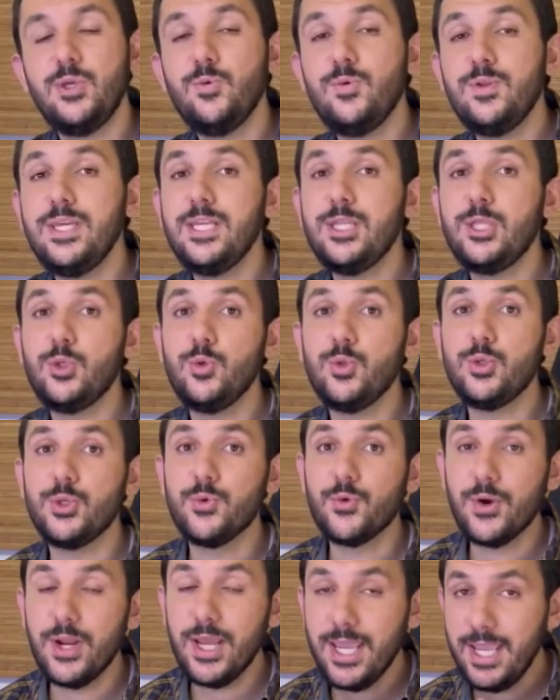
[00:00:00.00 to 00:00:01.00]
You need to
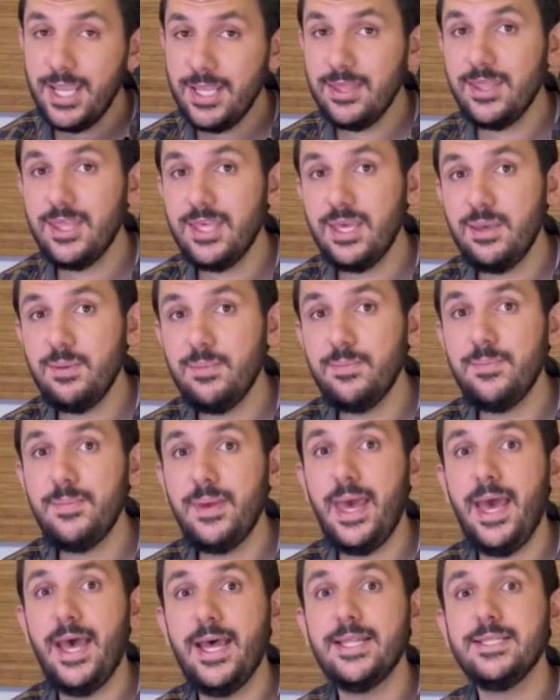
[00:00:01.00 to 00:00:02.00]
train
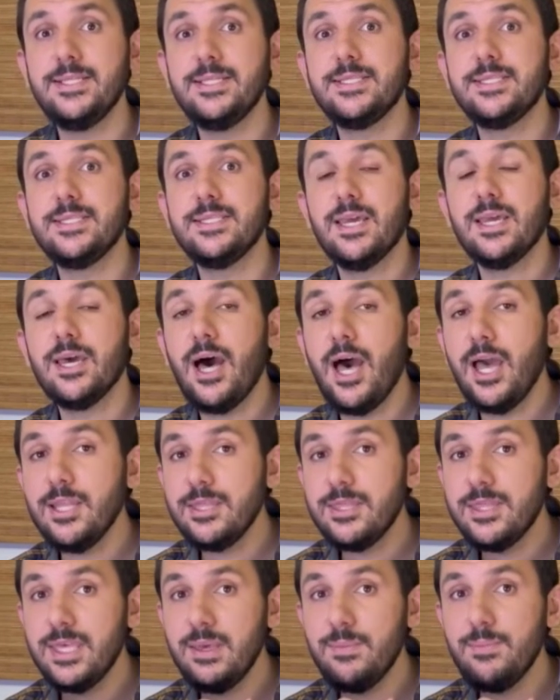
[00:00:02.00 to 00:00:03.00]
them and
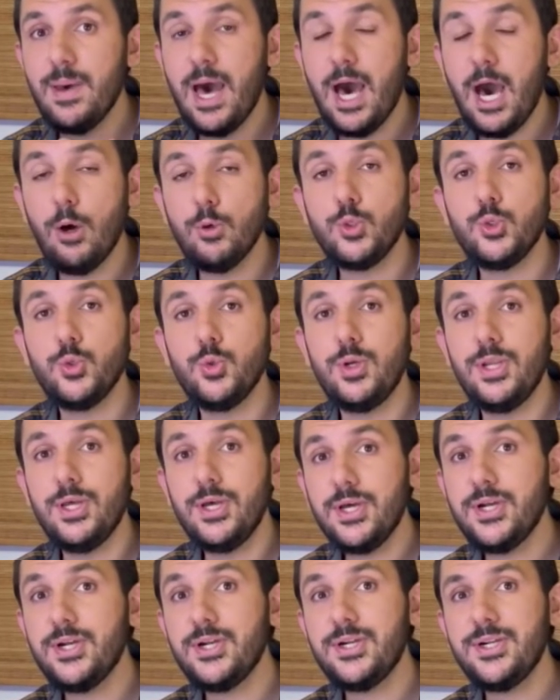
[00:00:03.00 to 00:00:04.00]
guide them how to
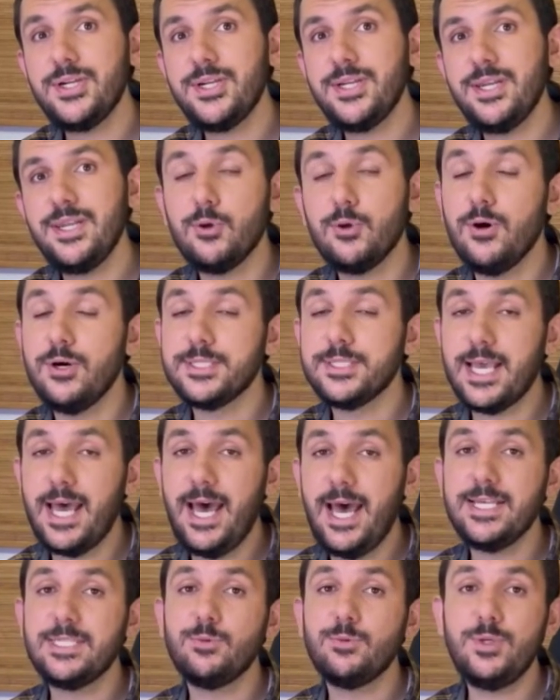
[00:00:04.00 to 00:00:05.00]
learn, because
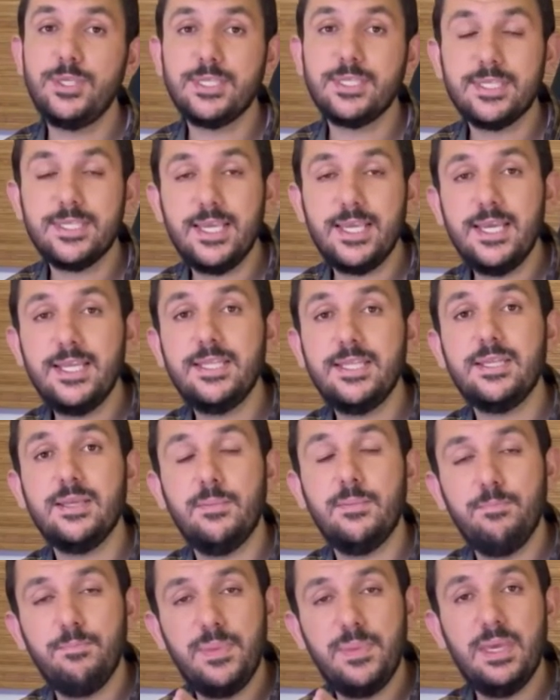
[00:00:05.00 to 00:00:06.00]
as we said,
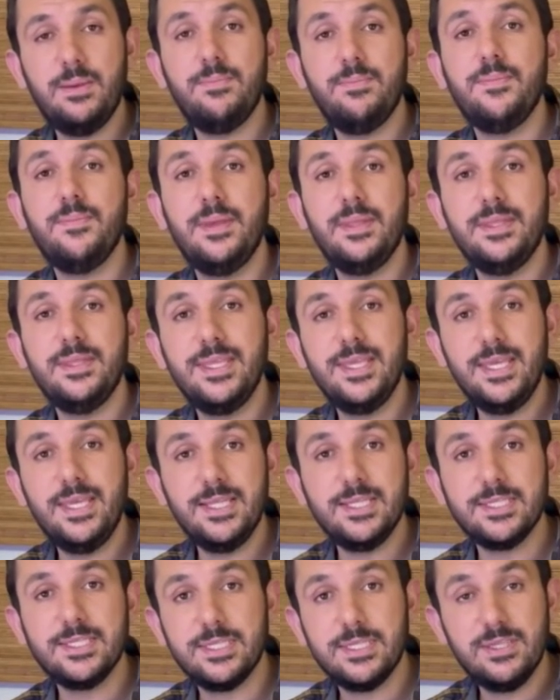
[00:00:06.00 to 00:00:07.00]
BIM
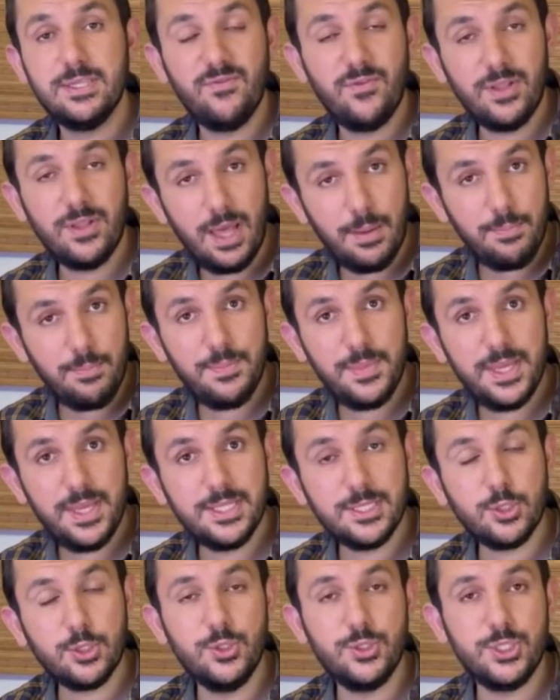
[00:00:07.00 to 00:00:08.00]
needs
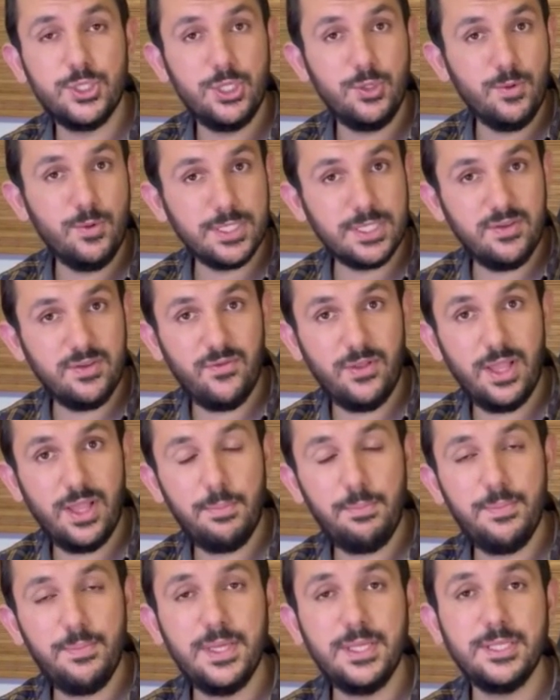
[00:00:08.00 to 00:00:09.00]
development, continuous
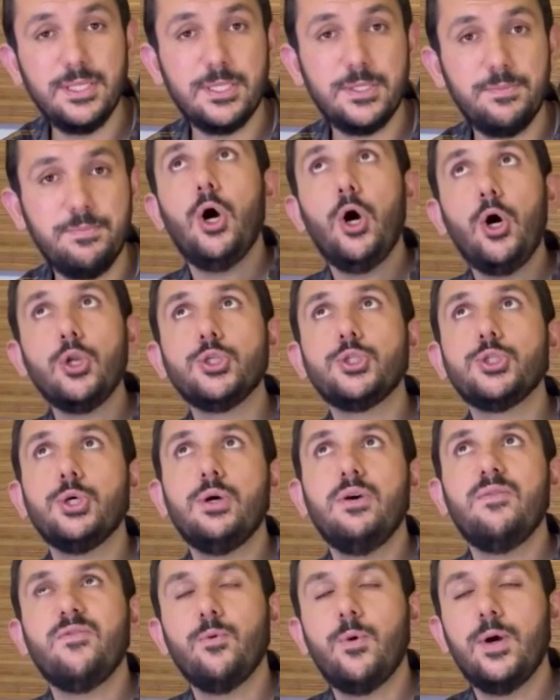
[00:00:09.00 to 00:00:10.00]
development.
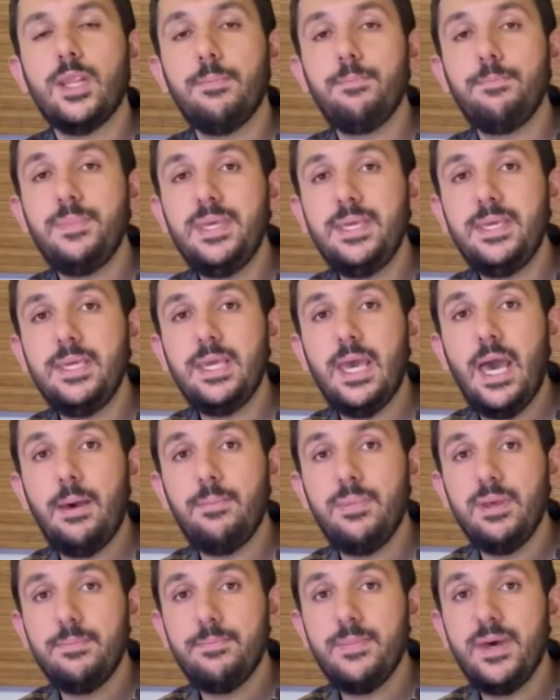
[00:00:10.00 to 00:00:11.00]
Also, if you want to be
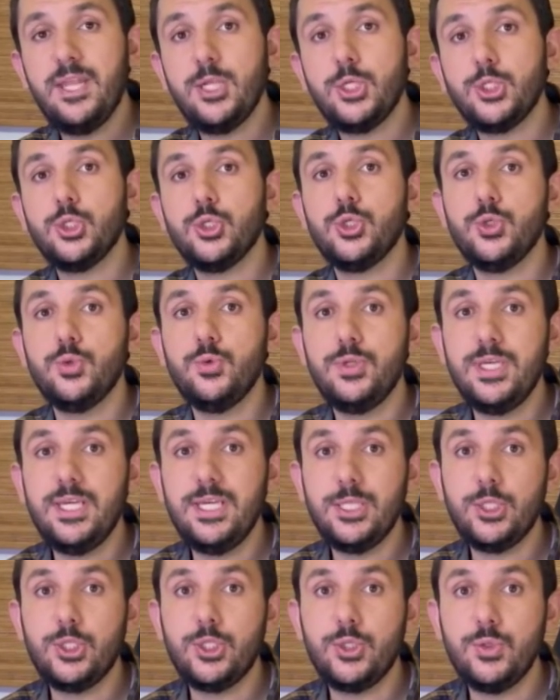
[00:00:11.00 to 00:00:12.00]
a BIM manager, you
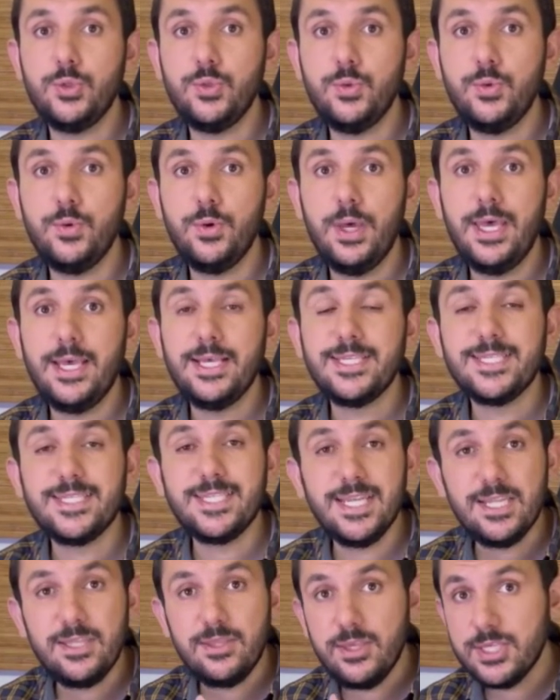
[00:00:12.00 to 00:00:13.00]
need to
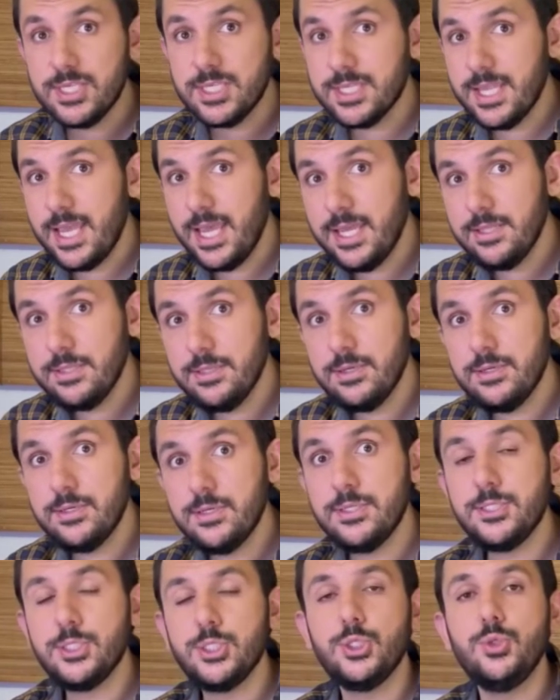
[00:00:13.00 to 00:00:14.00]
set the
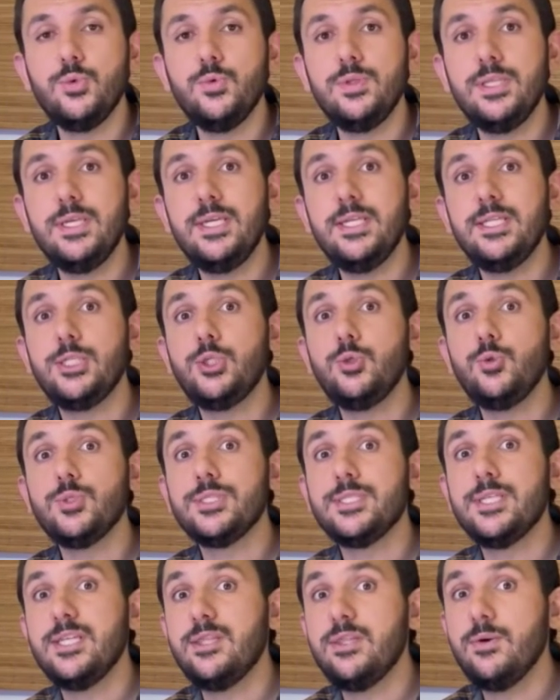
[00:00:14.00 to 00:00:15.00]
standards, you need to
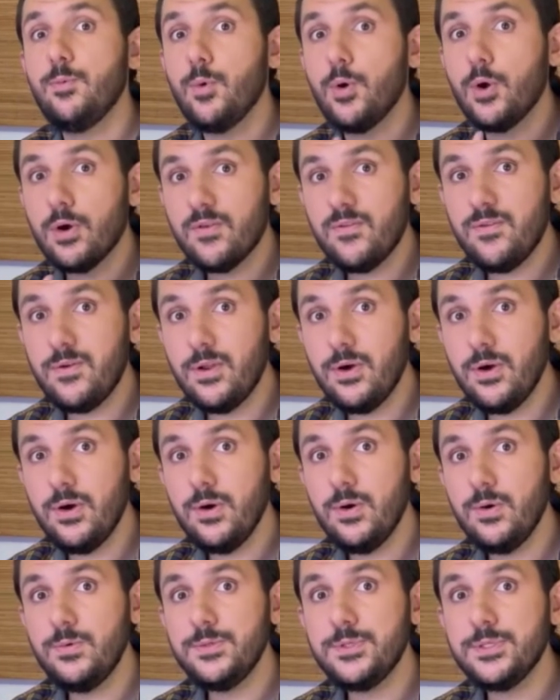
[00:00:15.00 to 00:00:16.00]
set the
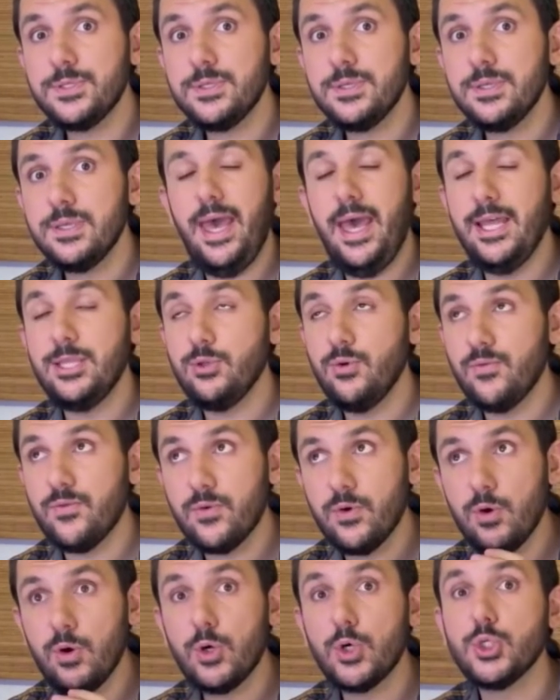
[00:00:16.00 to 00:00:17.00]
workflows, and
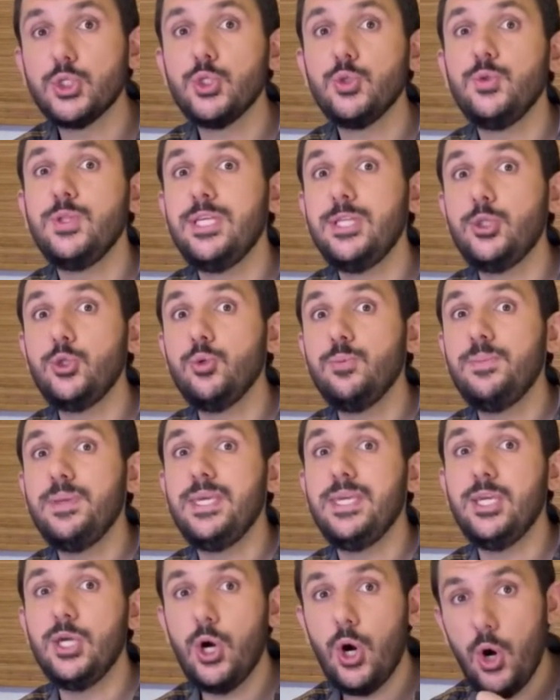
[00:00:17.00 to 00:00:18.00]
of course you need to
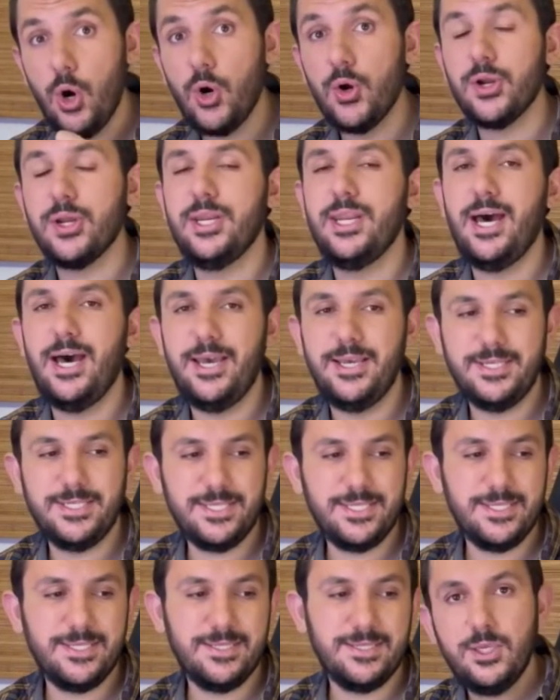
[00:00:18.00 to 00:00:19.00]
be
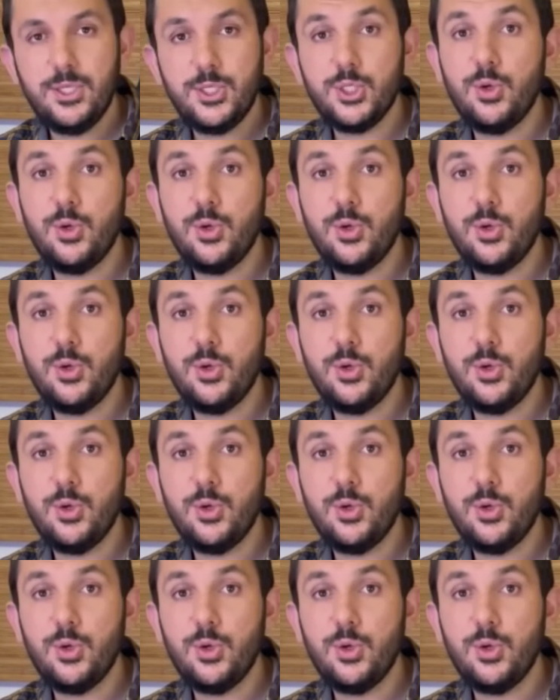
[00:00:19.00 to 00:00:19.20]
organized.